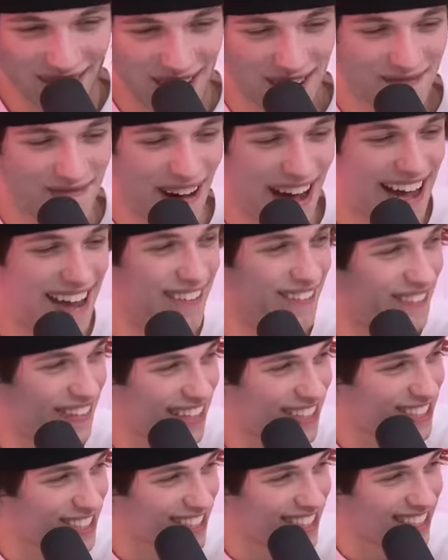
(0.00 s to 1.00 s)
but my
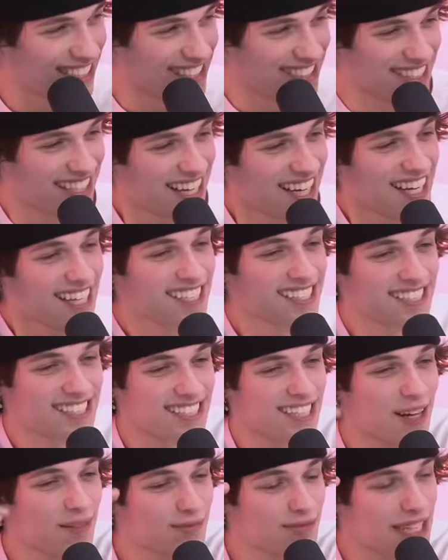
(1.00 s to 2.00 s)
invention is
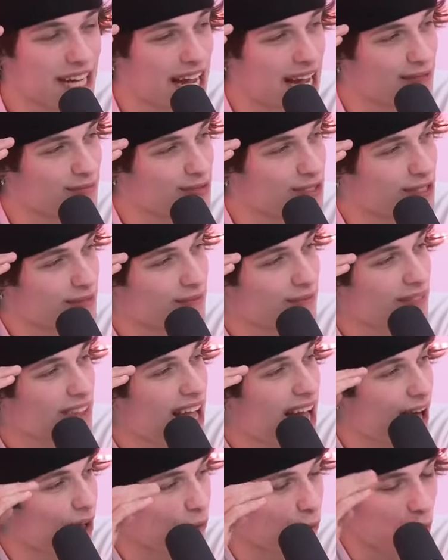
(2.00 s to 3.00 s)
sometimes
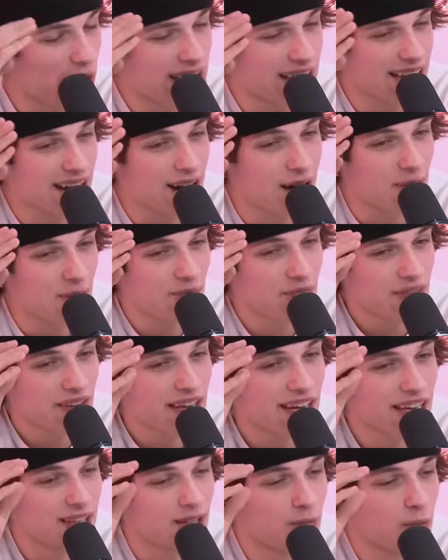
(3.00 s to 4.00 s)
I'll wake up
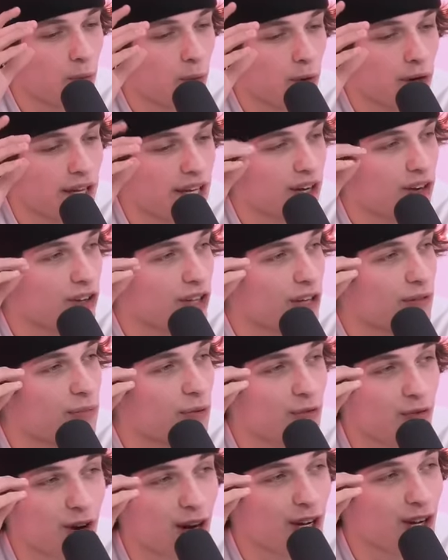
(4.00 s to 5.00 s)
in the morning or like
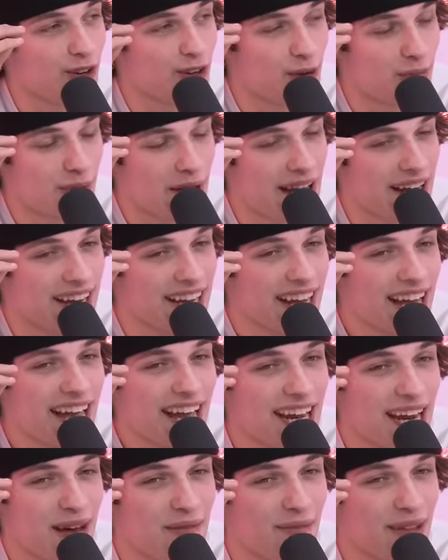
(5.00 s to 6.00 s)
before I go to bed.
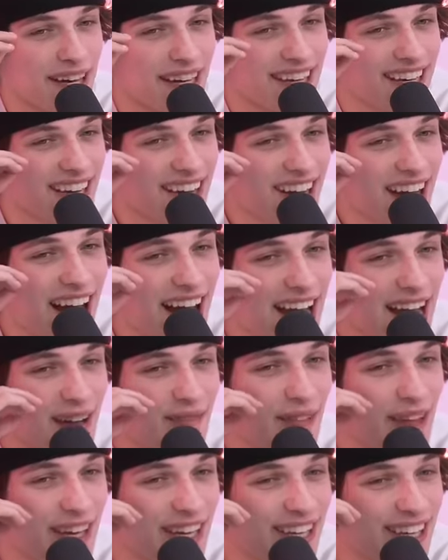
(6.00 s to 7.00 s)
And I'm like, and
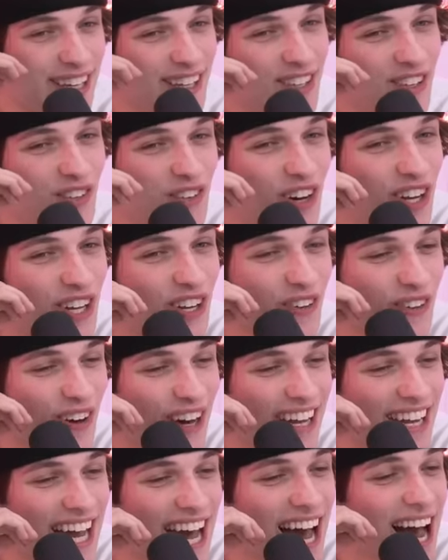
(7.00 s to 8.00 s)
I'm like, you wanna know
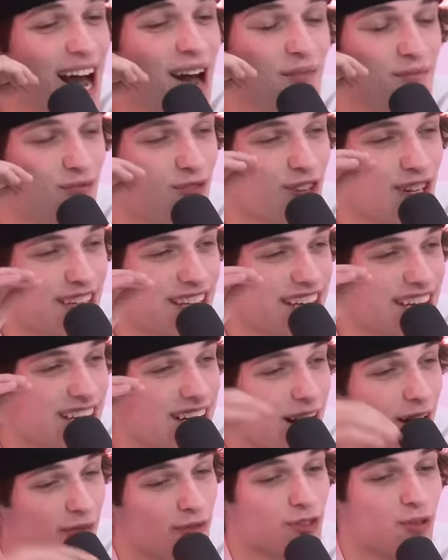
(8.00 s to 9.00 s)
what? I'm really
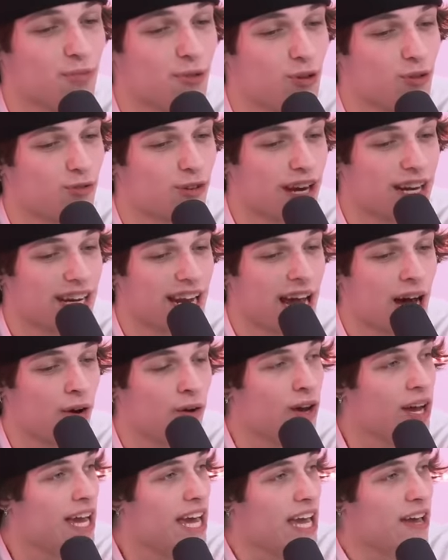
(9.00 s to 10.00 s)
comfortable right
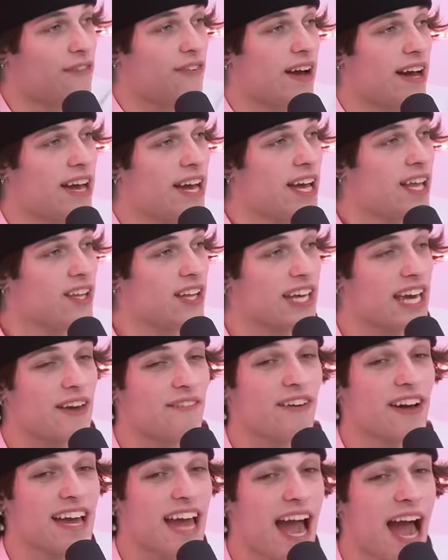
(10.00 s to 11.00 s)
now. If I like,
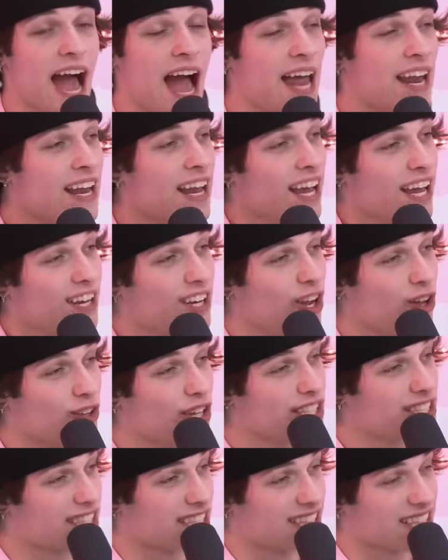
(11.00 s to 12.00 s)
if I, I, I just thought of an
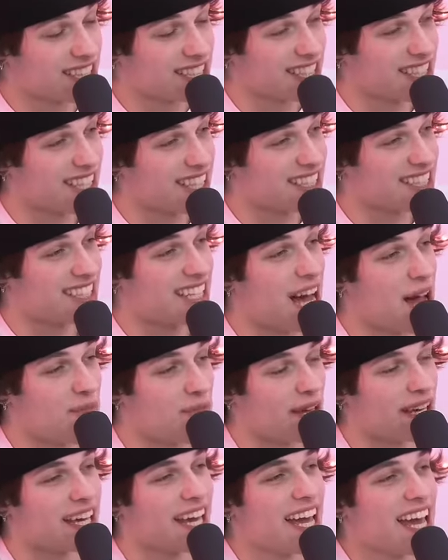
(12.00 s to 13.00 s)
idea. Listen, listen, listen, I'd
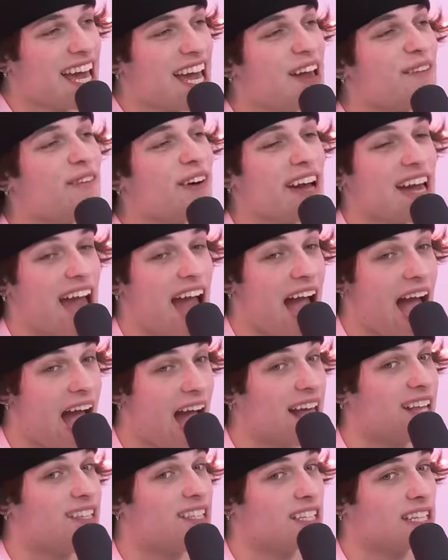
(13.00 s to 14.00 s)
be like, if I
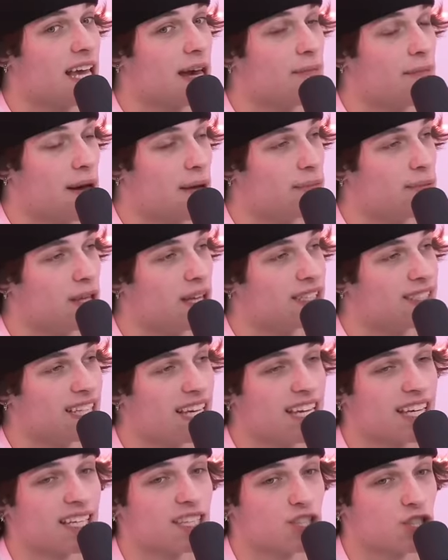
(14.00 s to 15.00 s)
had to get Wait, my blood
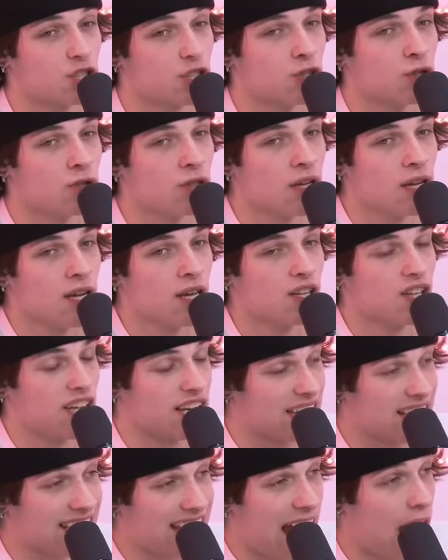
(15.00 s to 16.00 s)
taken work. soon,
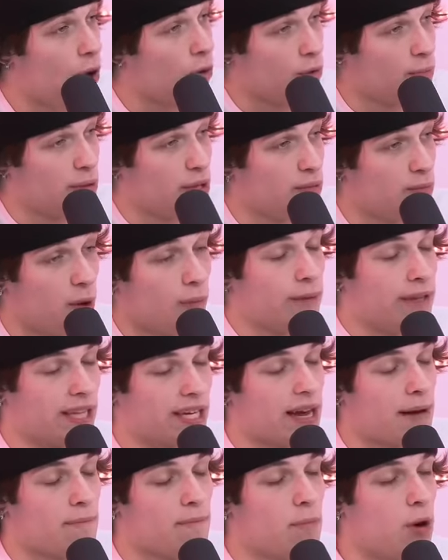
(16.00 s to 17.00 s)
like now would be the moment
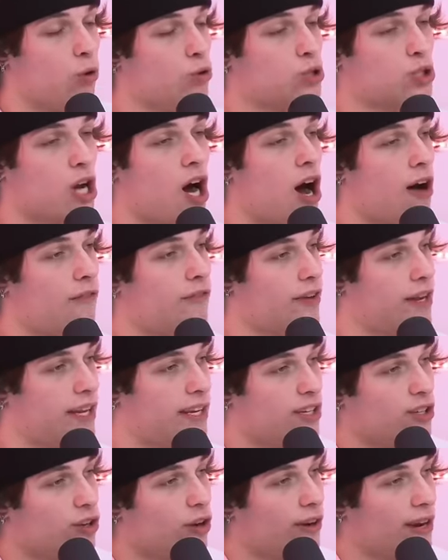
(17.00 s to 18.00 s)
like I'm most
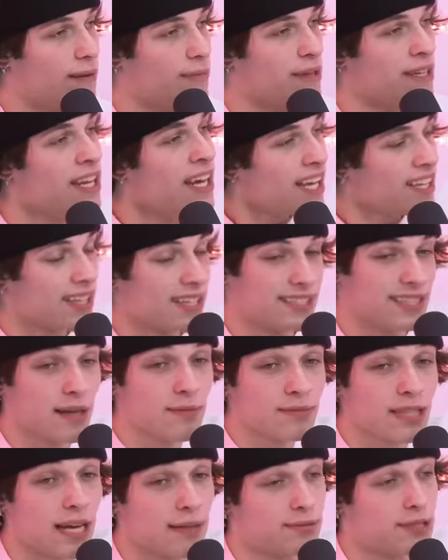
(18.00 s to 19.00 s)
confident. You know what I mean? Like
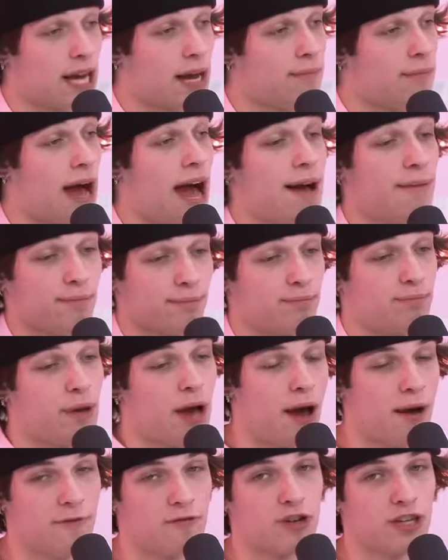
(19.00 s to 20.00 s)
sometimes I'm I'm
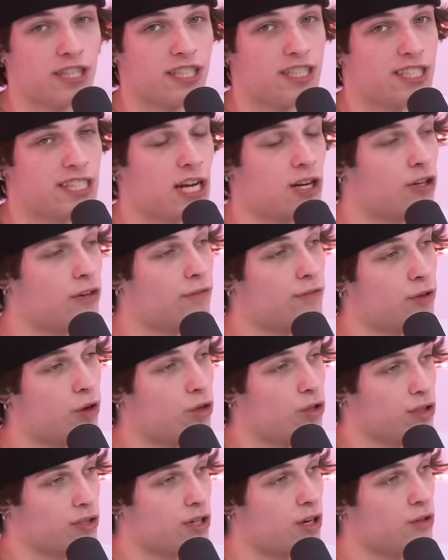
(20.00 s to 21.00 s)
really scared of
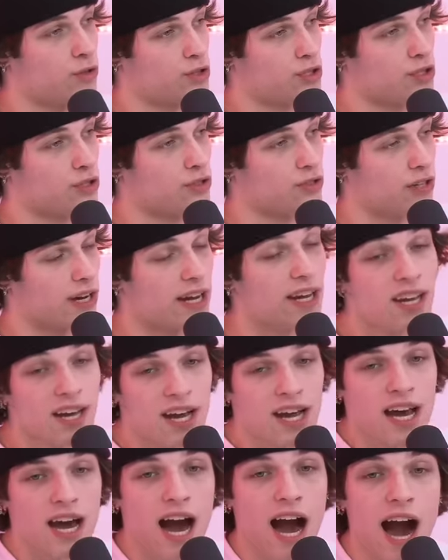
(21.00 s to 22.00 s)
roller coasters, right?
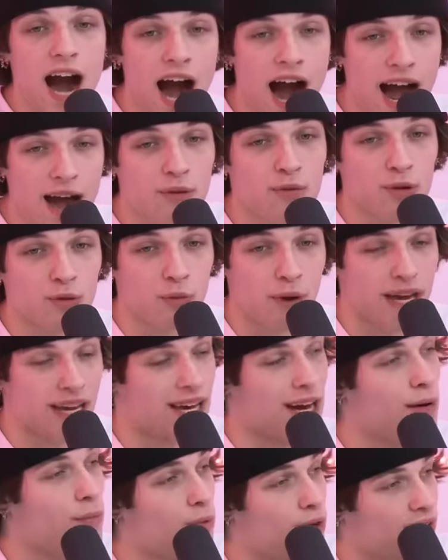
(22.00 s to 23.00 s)
I would
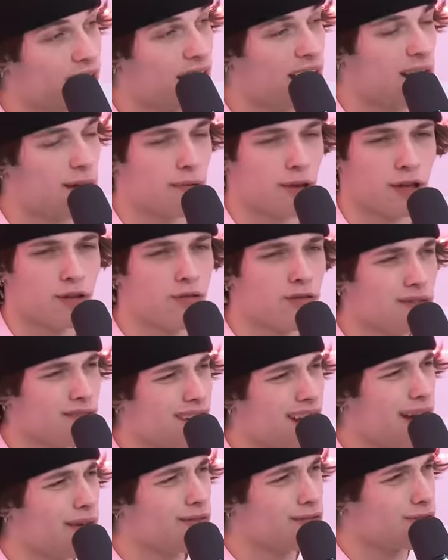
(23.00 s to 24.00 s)
wake up one day and I'd be like, you know
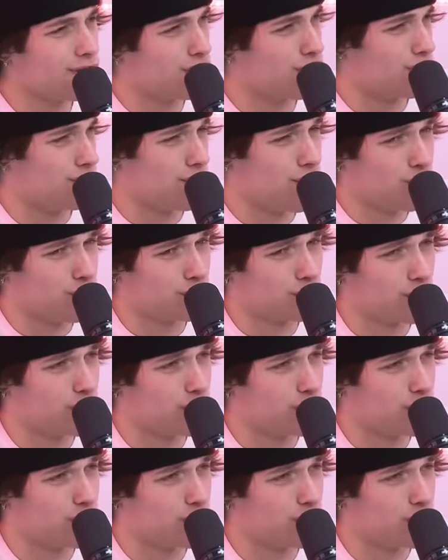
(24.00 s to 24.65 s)
what? I would go on a roller